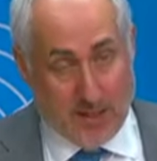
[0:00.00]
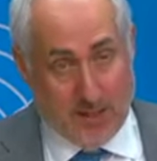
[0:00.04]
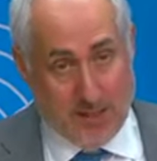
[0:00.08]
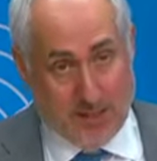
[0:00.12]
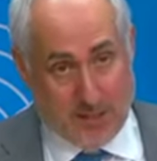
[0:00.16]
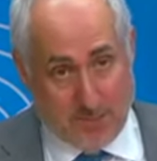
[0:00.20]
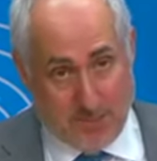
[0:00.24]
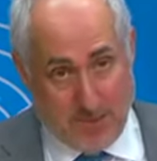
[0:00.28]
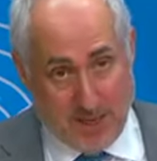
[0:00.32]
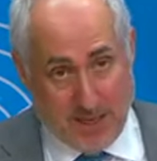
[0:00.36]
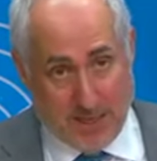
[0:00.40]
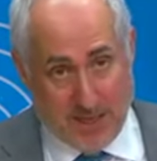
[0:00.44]

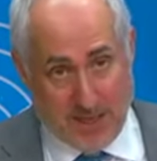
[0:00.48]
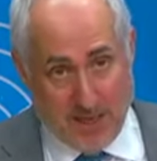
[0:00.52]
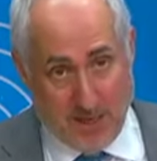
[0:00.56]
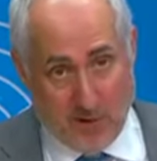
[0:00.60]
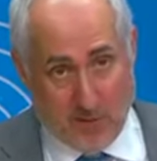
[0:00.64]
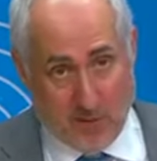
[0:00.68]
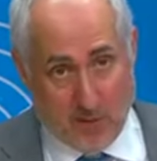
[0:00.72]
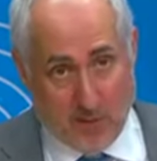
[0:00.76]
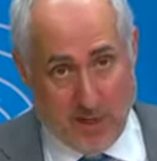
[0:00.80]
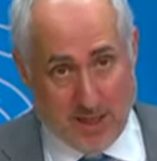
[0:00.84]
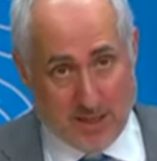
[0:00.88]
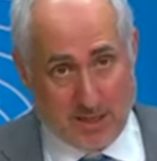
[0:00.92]
Speaking
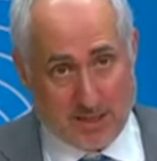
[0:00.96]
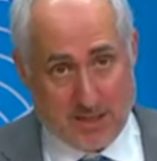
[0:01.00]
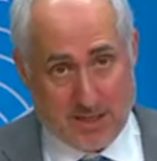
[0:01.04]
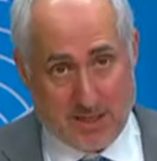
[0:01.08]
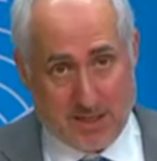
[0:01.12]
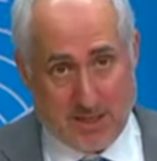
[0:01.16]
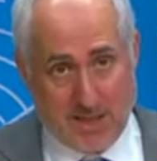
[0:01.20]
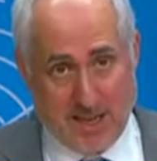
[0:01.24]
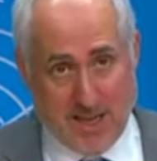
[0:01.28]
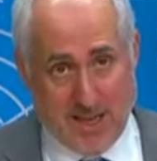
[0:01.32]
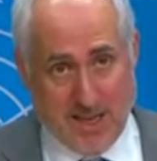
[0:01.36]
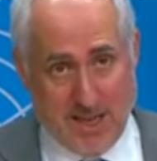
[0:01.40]
of risks,
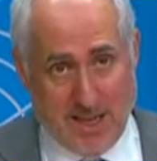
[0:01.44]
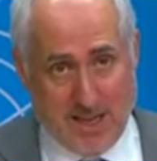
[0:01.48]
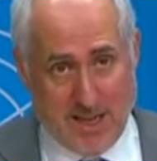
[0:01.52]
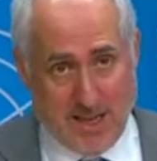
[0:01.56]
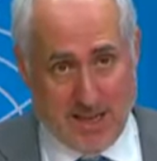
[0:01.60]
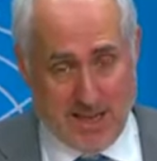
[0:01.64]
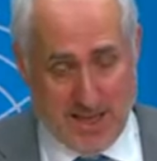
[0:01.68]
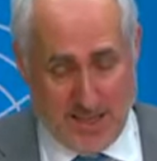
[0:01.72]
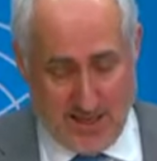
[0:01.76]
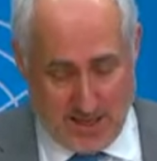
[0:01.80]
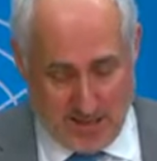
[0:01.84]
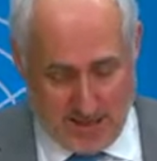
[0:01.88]
today
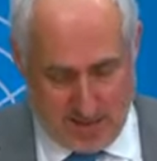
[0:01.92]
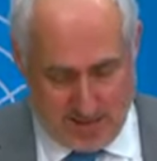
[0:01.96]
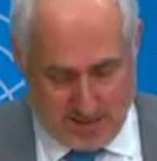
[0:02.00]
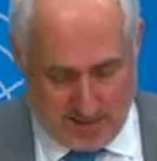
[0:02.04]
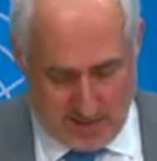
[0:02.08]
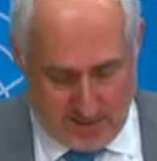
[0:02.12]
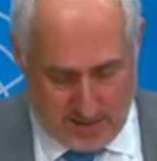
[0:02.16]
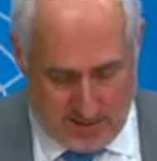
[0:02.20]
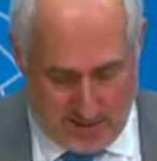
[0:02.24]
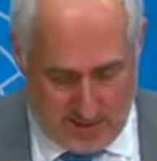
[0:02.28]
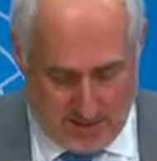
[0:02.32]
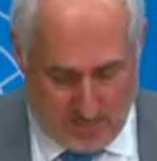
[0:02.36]

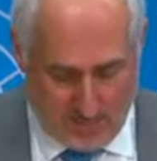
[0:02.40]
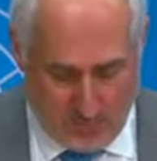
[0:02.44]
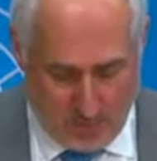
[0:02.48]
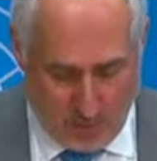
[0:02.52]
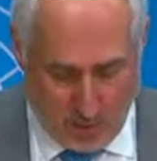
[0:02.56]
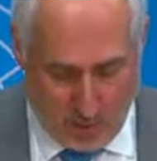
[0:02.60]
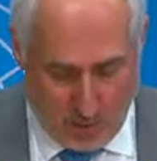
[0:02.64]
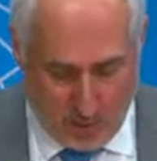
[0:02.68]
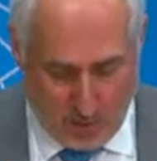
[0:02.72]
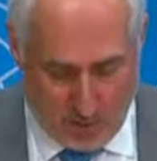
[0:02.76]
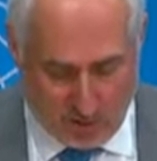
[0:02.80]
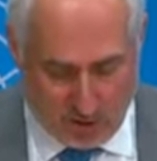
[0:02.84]
is
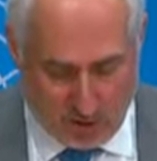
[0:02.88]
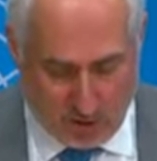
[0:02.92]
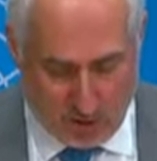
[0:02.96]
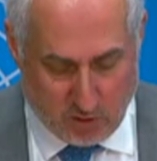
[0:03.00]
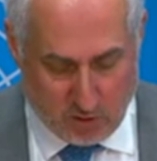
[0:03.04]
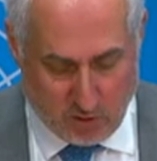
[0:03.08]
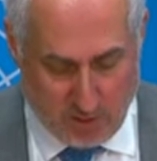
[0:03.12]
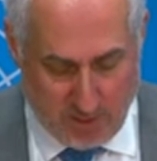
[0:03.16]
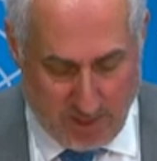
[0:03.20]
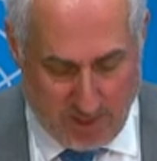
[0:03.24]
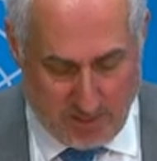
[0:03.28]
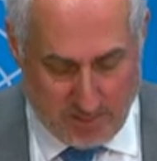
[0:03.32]
World
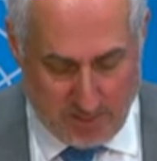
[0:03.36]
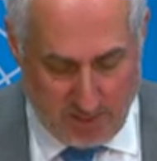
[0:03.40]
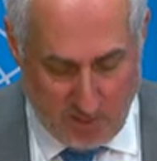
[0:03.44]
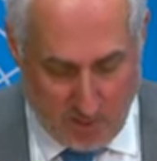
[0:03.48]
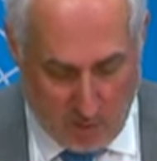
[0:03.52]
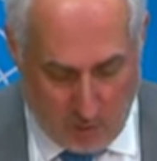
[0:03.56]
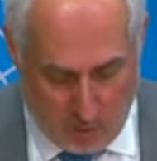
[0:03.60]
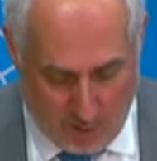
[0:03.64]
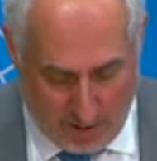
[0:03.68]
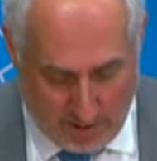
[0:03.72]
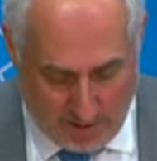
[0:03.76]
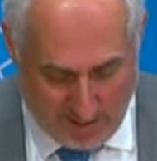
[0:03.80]
Tsunami
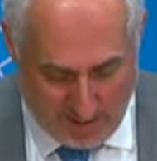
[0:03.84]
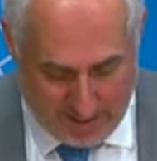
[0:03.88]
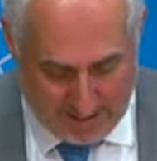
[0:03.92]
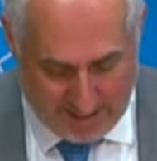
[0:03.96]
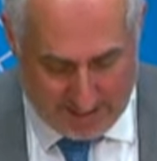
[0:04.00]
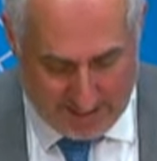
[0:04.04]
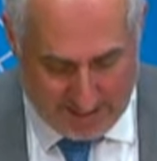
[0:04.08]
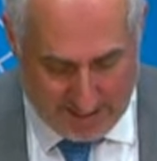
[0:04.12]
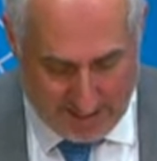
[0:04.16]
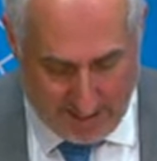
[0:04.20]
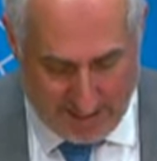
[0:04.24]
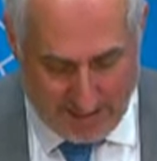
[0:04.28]

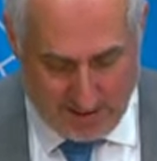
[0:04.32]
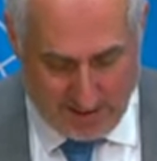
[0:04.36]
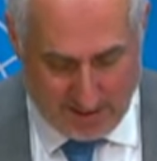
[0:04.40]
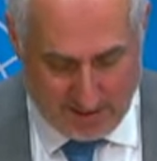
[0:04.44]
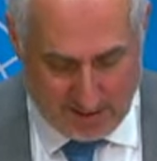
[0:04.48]
Awareness Day.